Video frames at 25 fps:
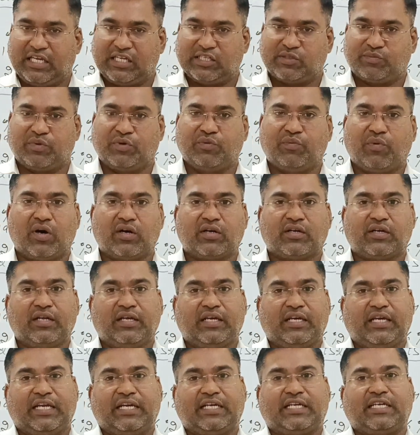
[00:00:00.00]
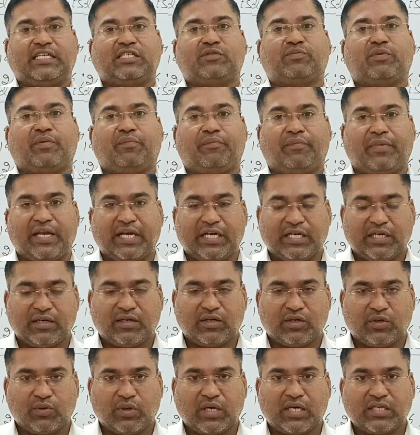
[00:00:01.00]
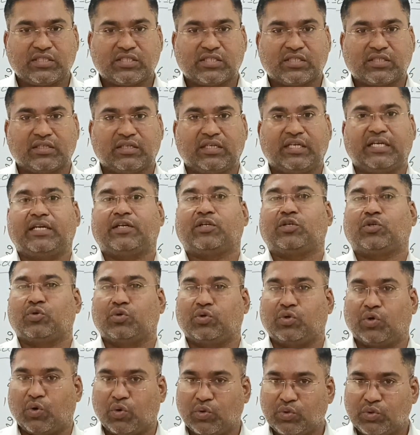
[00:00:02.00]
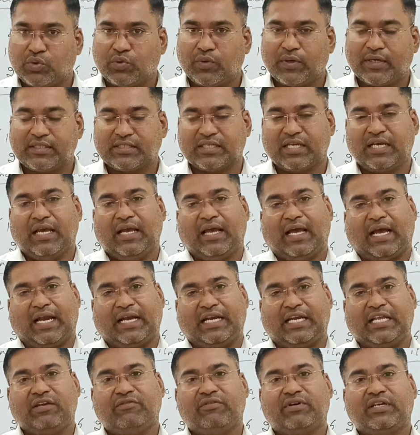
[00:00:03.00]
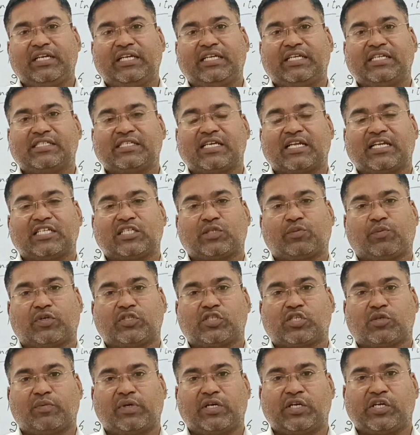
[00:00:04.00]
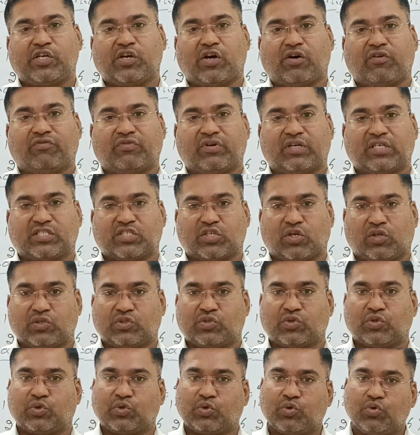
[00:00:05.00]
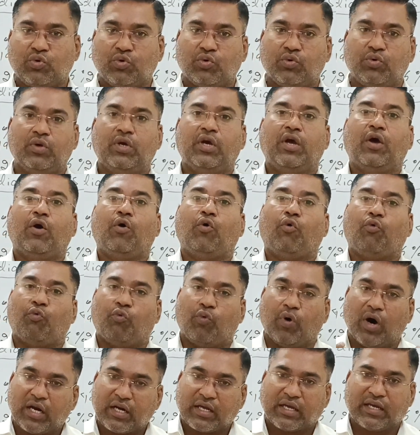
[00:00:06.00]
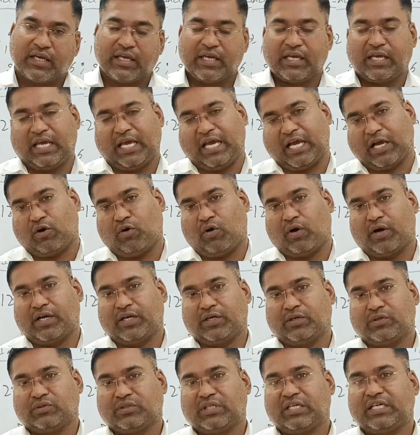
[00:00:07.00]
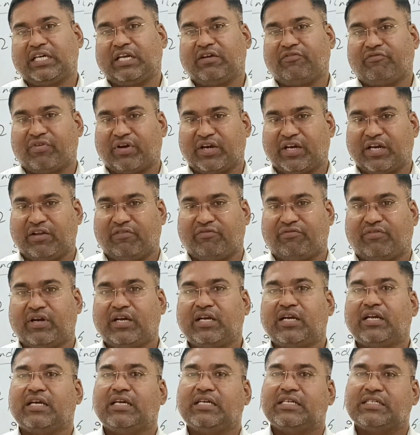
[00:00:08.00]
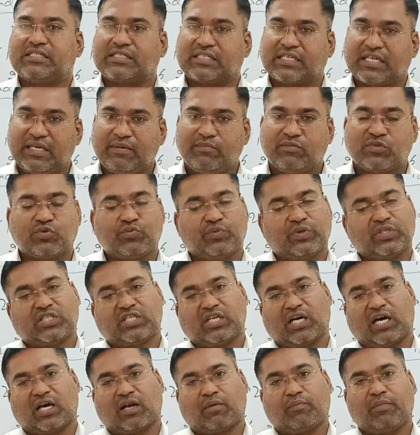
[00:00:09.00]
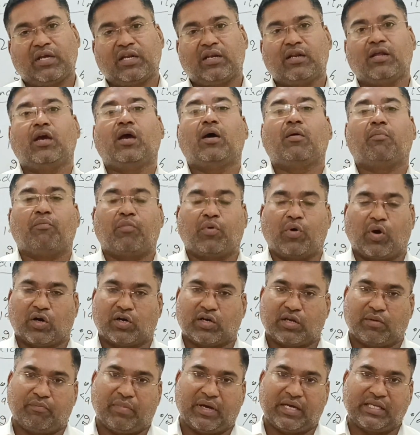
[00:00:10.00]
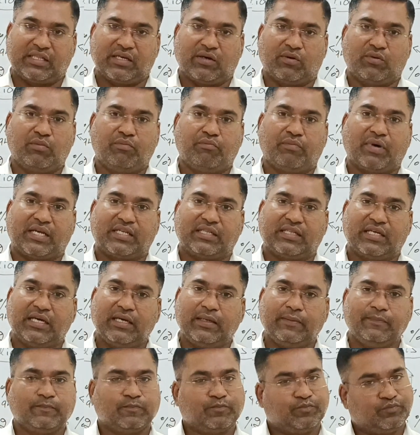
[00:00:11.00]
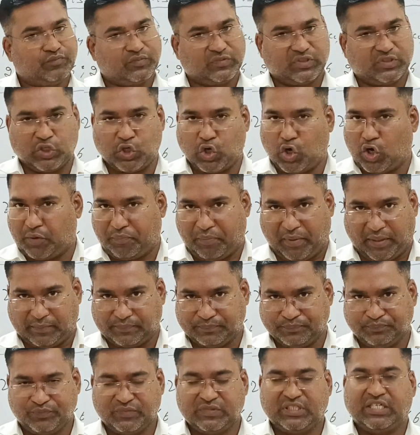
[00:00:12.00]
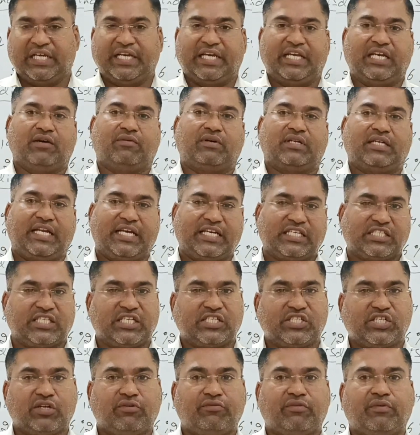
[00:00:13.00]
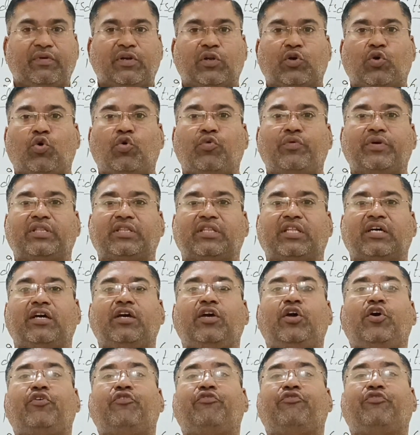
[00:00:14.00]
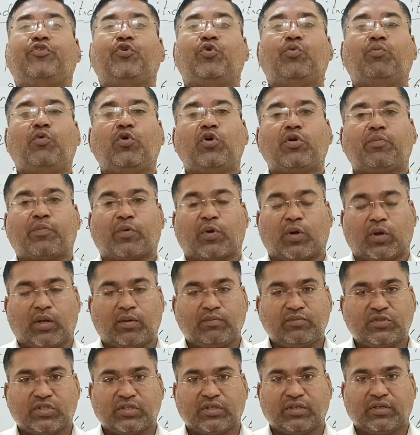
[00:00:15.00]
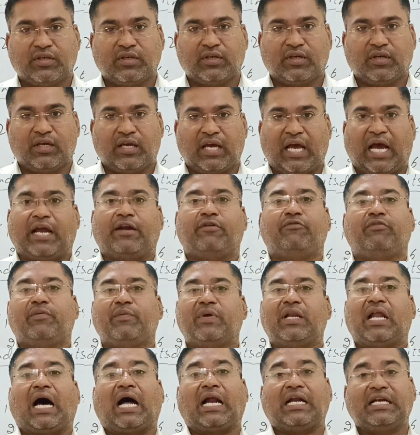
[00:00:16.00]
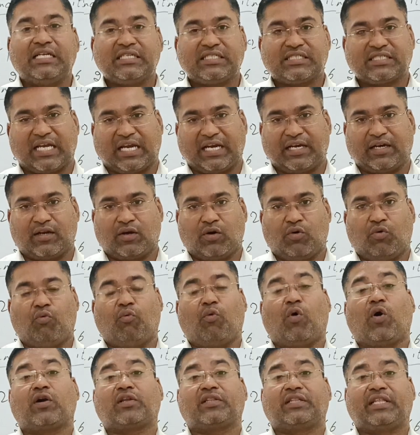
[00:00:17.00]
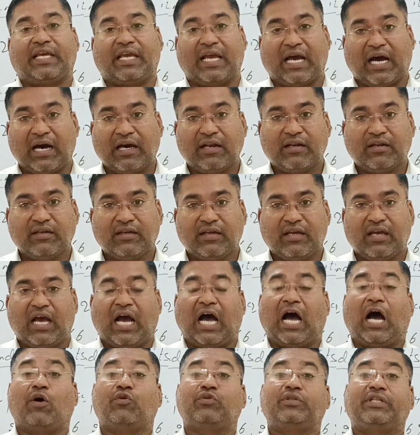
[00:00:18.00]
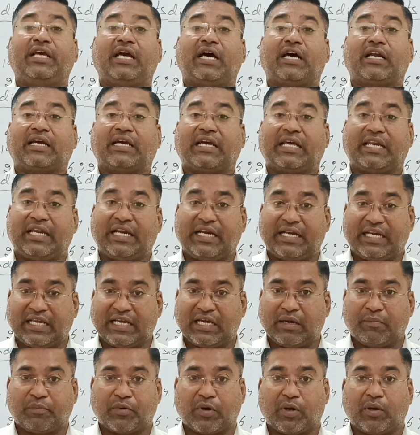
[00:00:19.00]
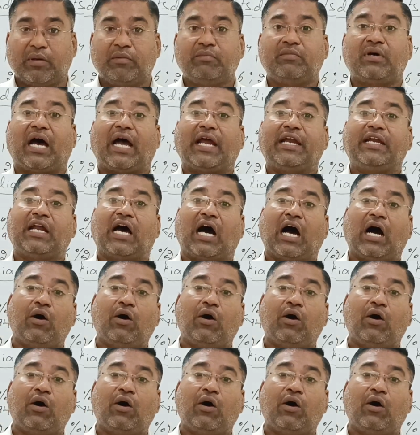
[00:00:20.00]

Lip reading: is been what, it is been made to us, to known to us, and even it is a responsibility of us also to work according to the different schemes which are being brought up by the home, by the government. In our next session, we will go with the few more problems, and we will understand what they are, how they are creating a problem, and